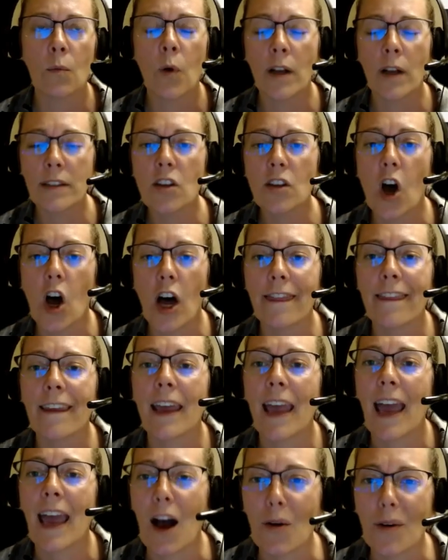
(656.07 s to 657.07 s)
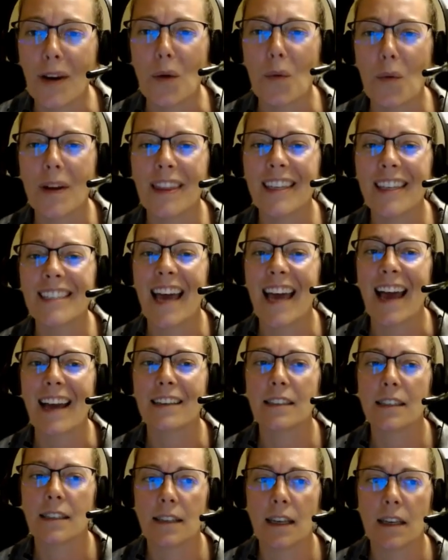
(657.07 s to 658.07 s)
what's on the county, what the
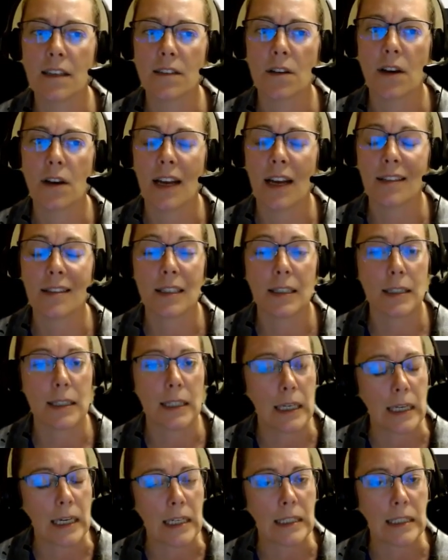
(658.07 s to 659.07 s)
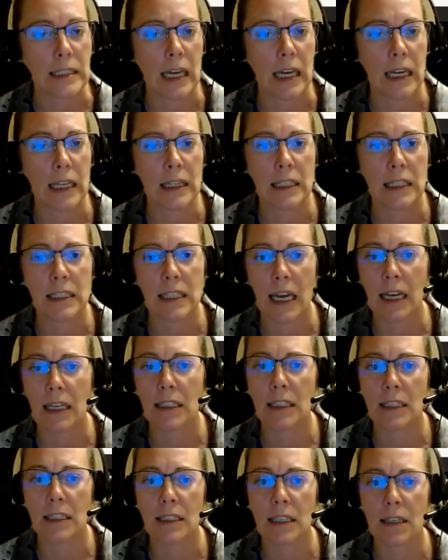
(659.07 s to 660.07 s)
tax assessor has. Because, like I said, the
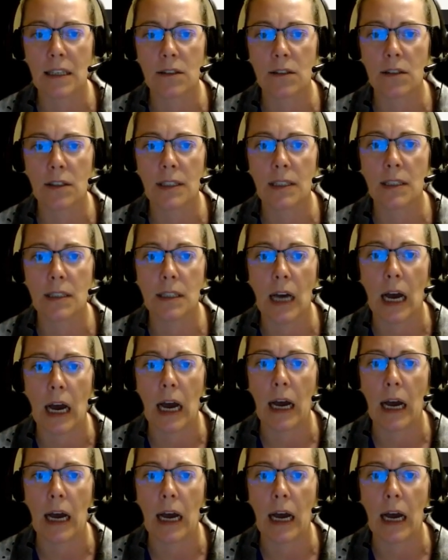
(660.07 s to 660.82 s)
tax assessor is